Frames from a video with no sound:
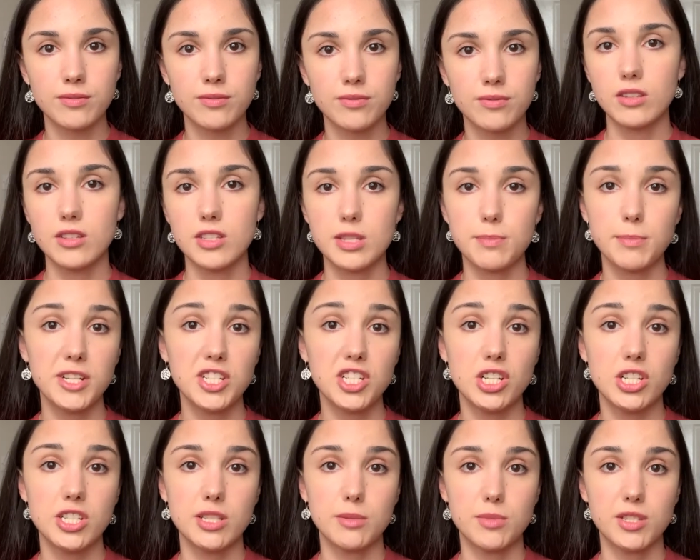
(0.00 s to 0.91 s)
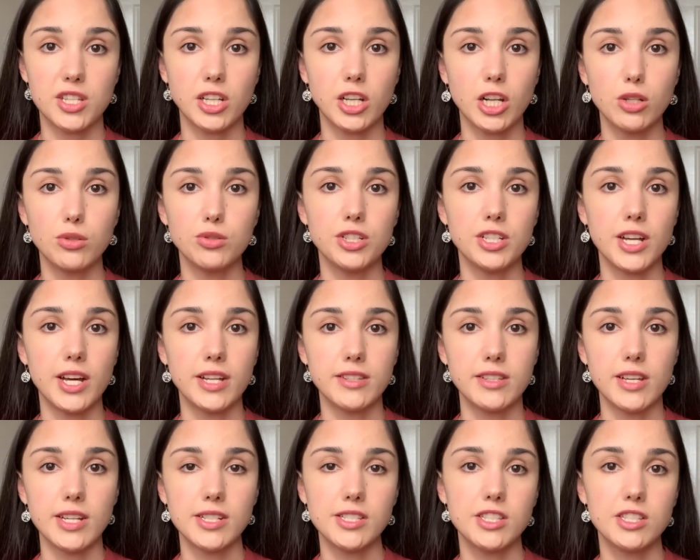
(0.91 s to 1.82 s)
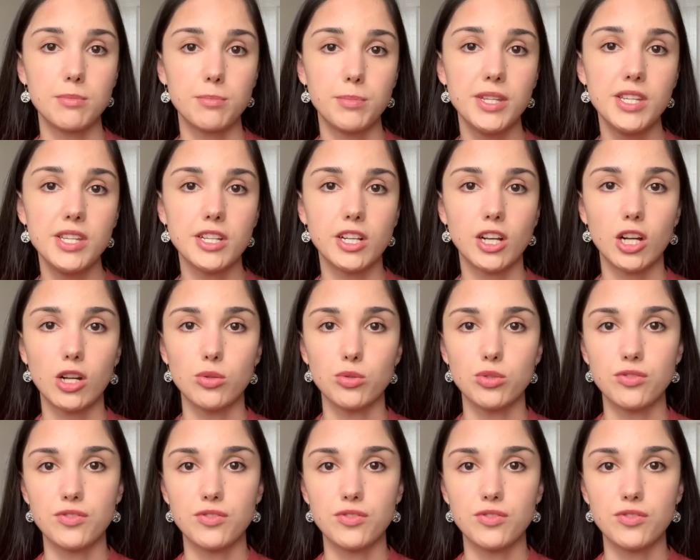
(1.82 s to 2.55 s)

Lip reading: The specialisms included in the STP include